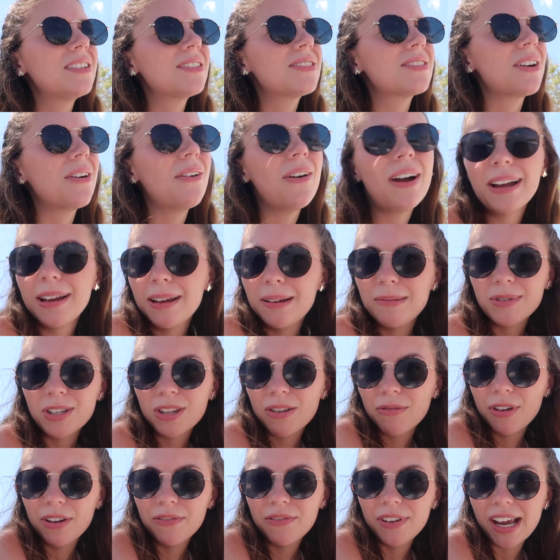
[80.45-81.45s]
So I came to
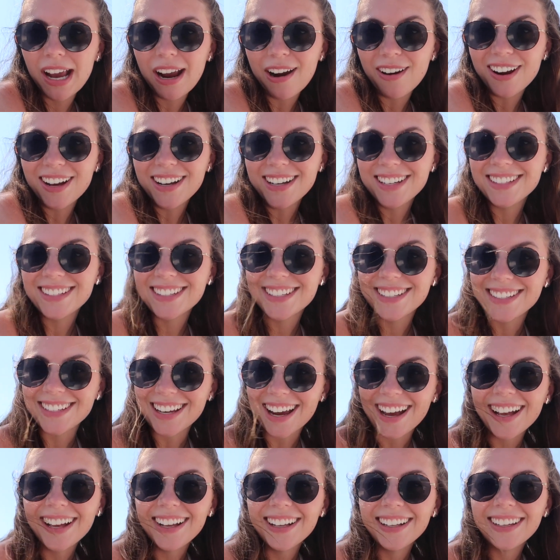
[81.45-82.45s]
the Riviera
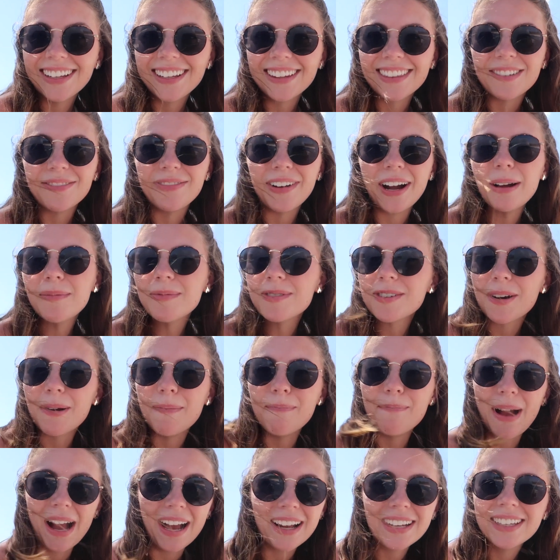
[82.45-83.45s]
instead. The vibes are
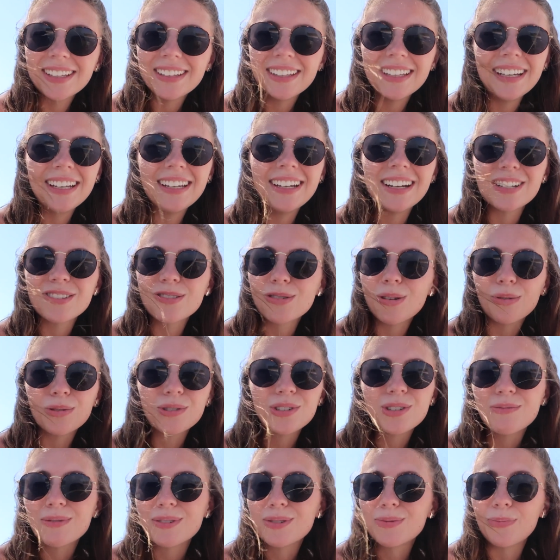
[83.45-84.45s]
immaculate. I
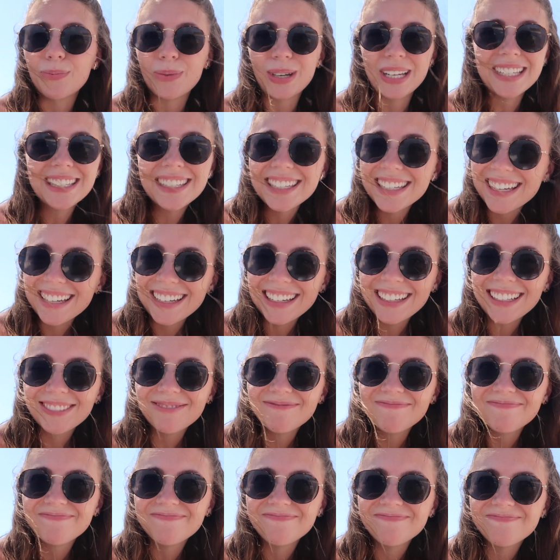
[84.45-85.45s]
told you it's
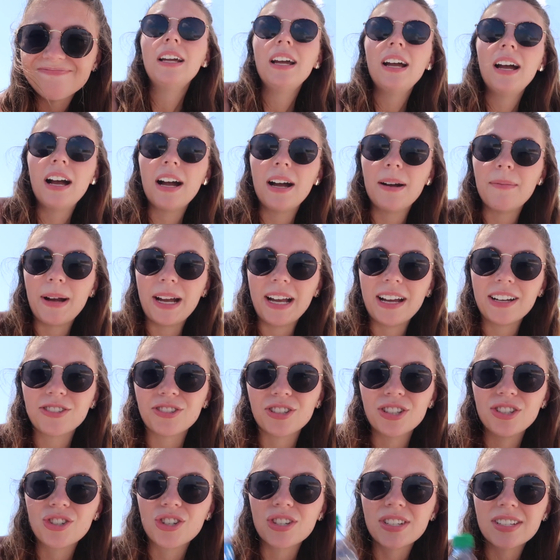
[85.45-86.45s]
windy. Um, I
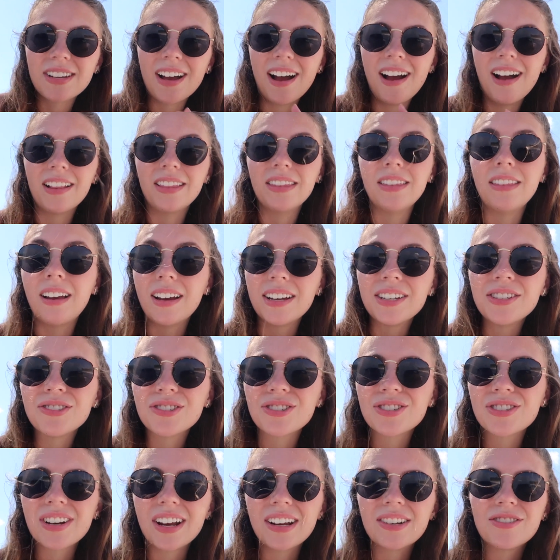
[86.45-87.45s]
actually just got
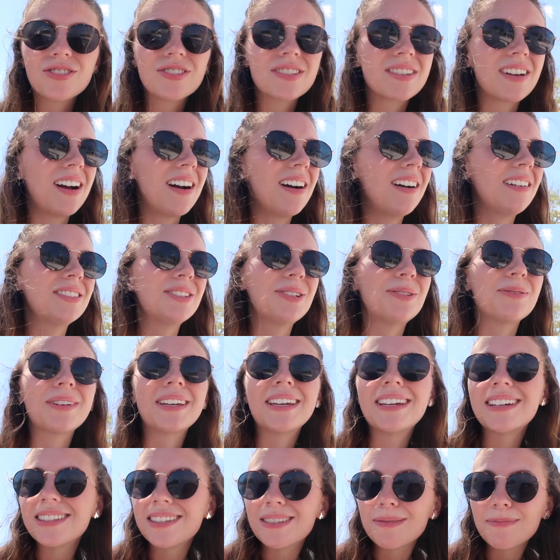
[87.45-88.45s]
lunch. I just got little
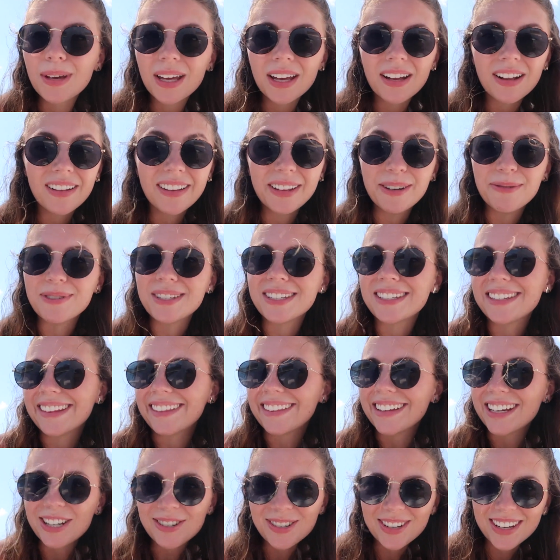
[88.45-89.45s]
kids meal. It was
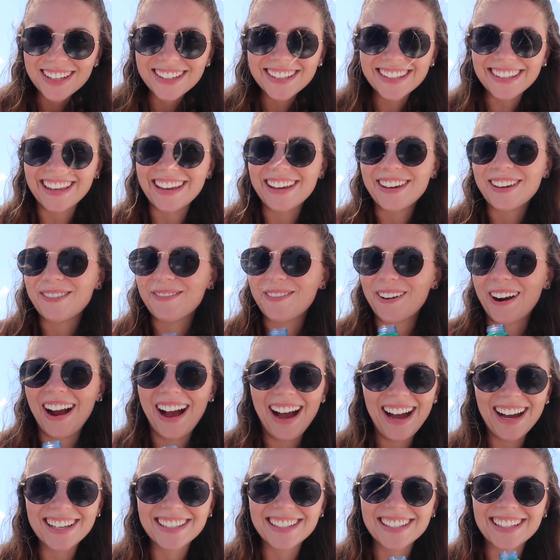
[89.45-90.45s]
delicious. Thank you for
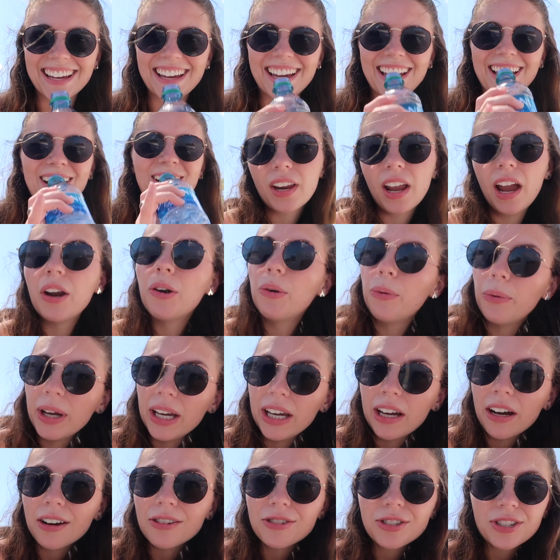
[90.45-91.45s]
asking. And
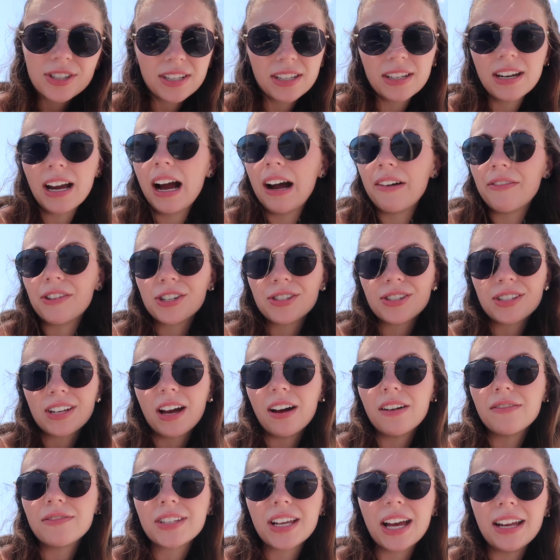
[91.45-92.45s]
we are just gonna have
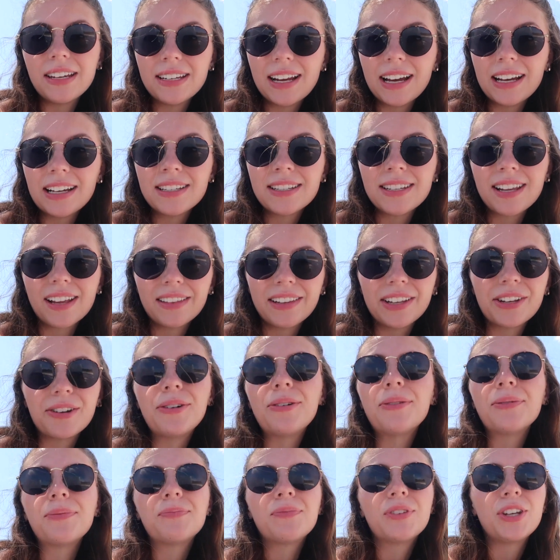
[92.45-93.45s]
ourselves a nice
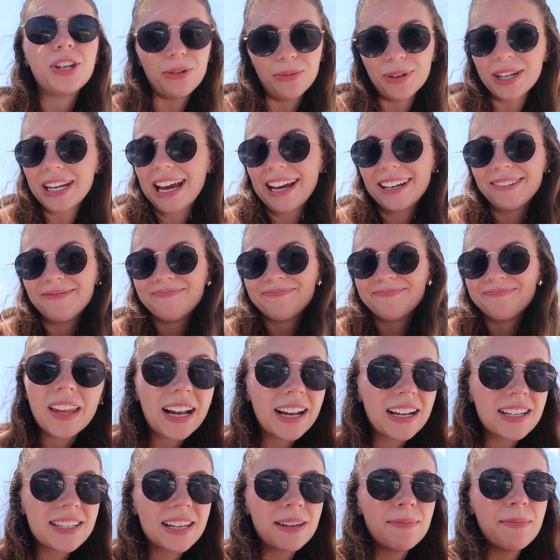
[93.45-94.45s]
little Q&A.
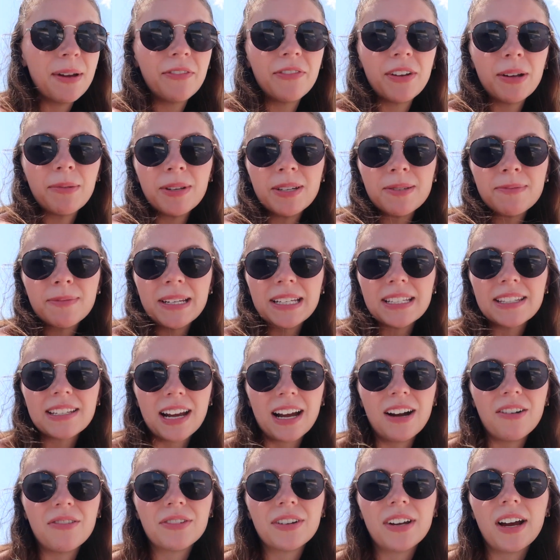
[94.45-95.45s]
Like I said, my family's been in
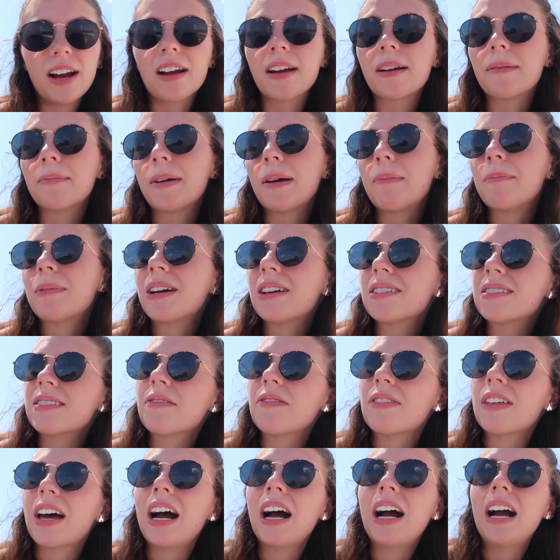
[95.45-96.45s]
town um, and because
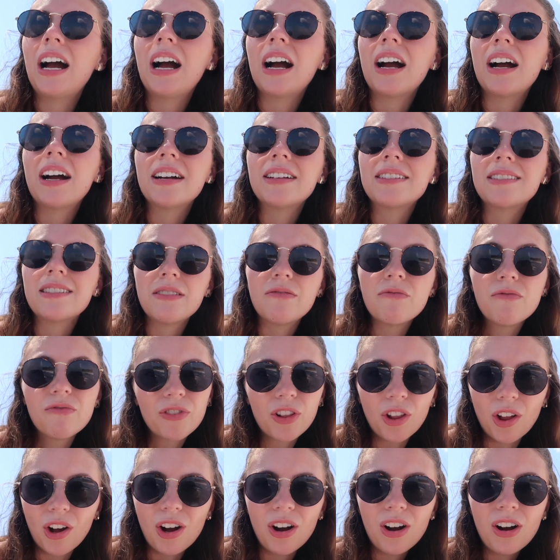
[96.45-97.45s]
of that, I didn't
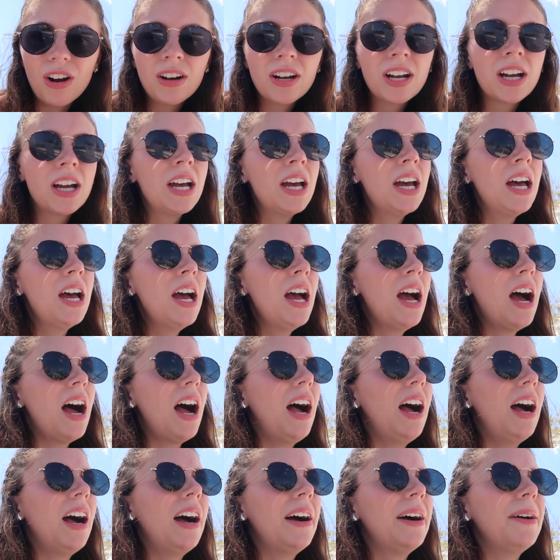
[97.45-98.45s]
vlog.
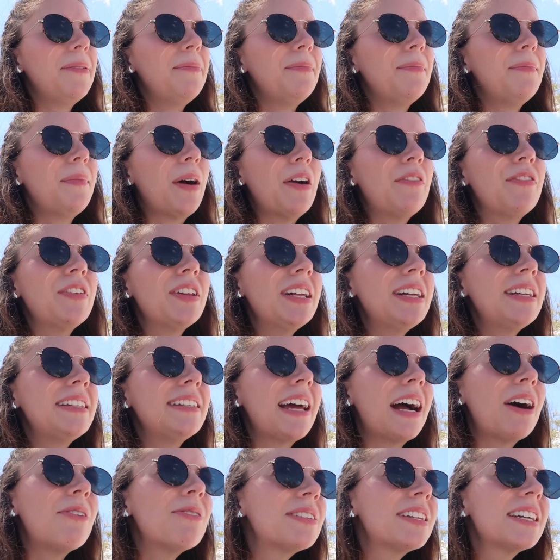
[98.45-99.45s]
Um, I feel like
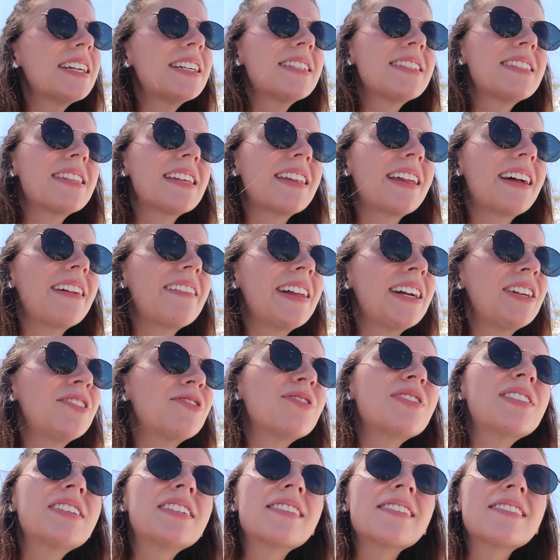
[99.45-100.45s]
nowadays that I like
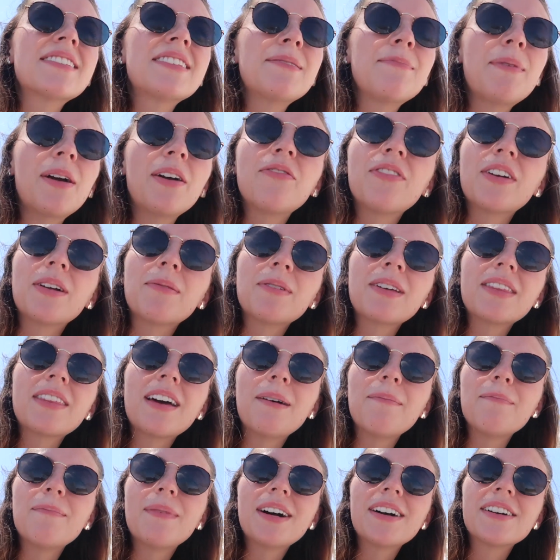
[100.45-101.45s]
don't get to see my family
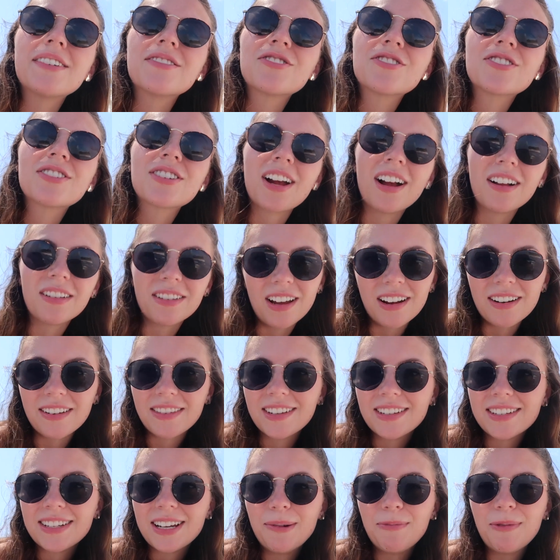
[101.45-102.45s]
that much. A lot of
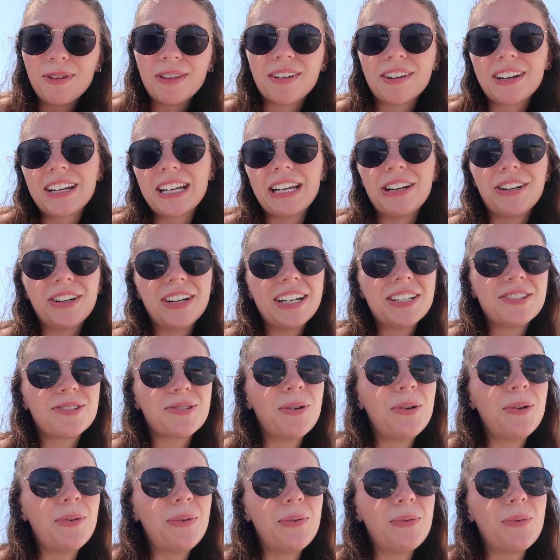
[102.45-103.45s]
the time when they're here, I
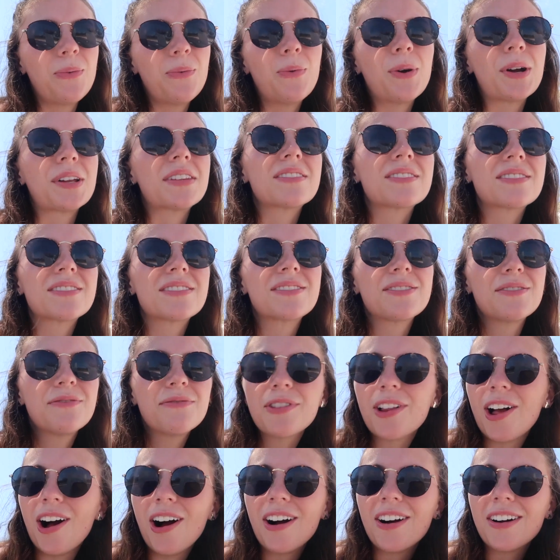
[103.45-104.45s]
don't want to
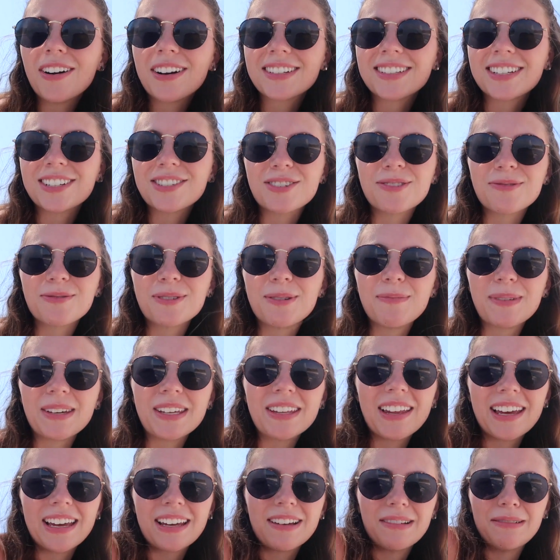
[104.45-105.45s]
vlog because I just want to be
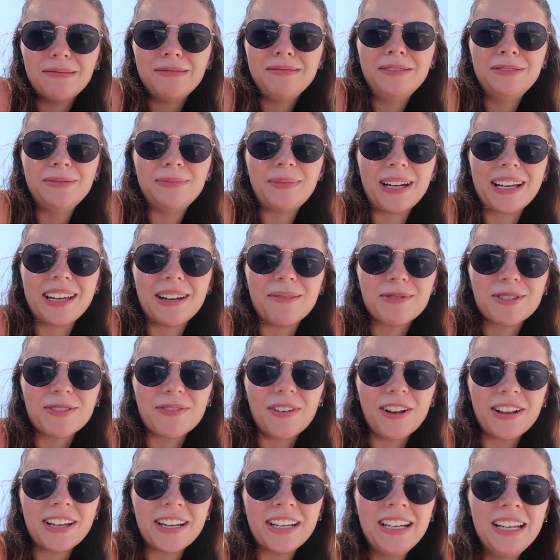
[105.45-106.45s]
like, ooh, my camera's
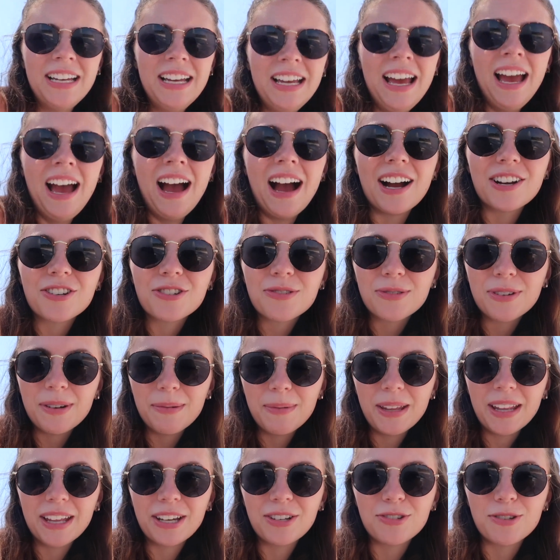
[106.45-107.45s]
falling. I just want to
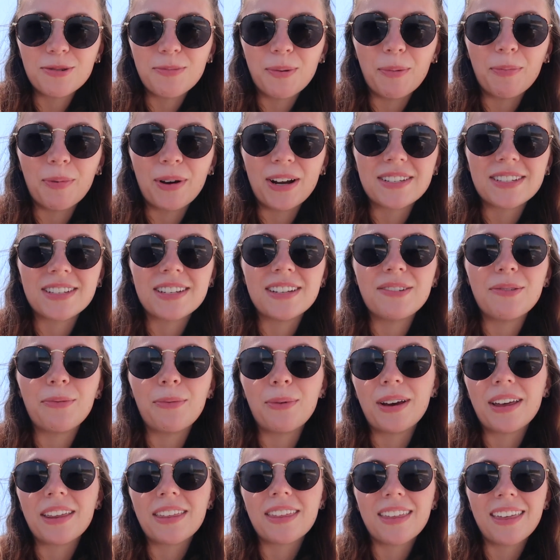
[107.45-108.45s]
be like super present
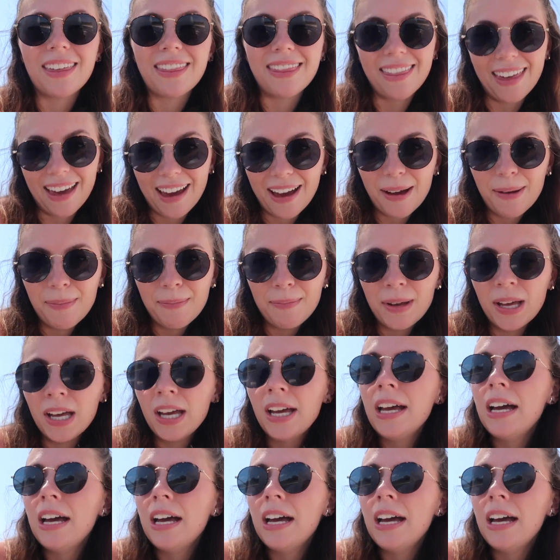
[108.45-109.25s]
with them.